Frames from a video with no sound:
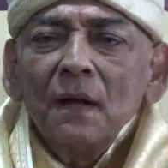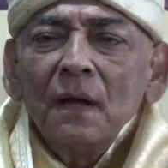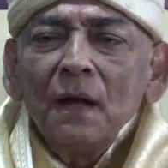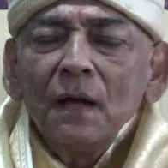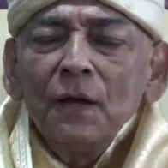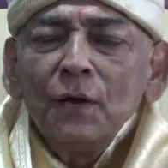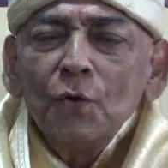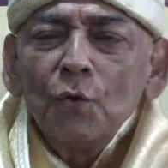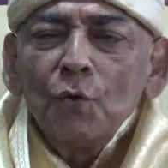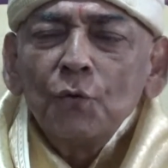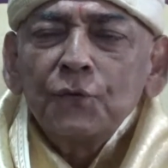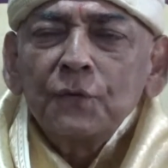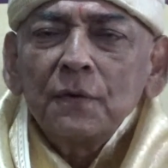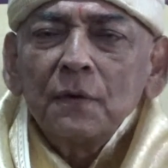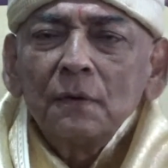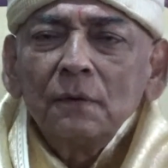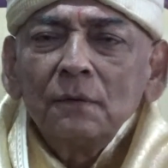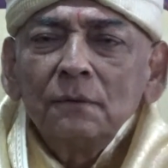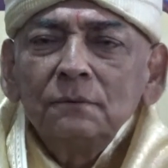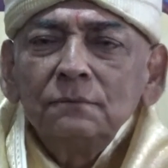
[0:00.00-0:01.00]
use
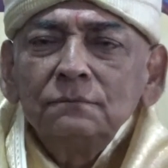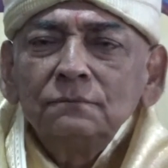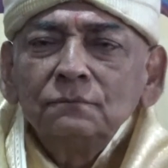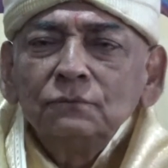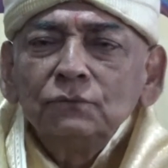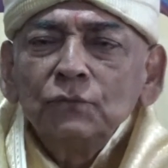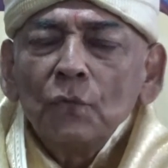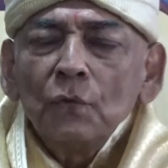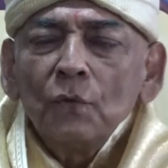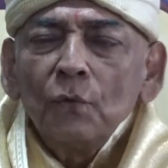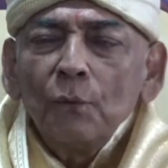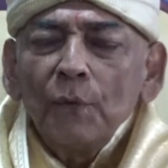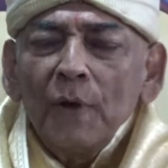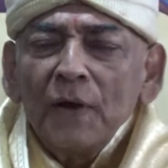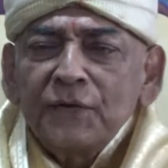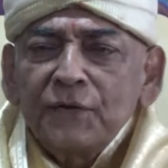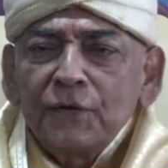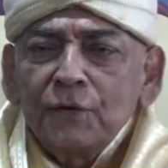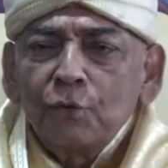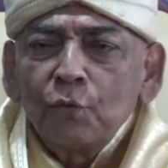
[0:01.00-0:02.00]

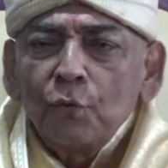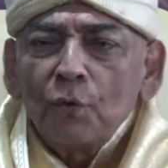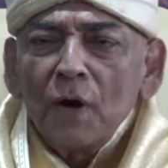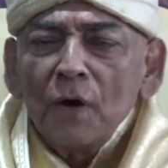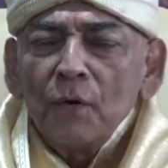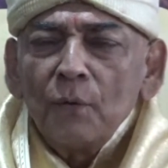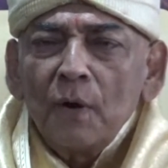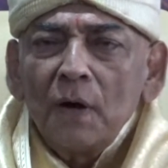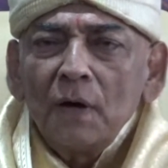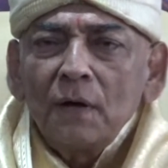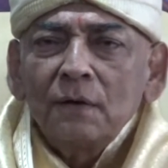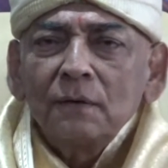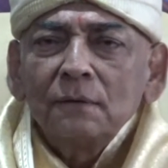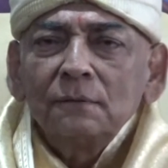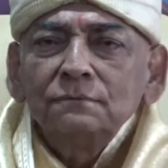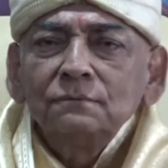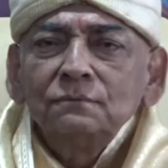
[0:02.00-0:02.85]
waste to convert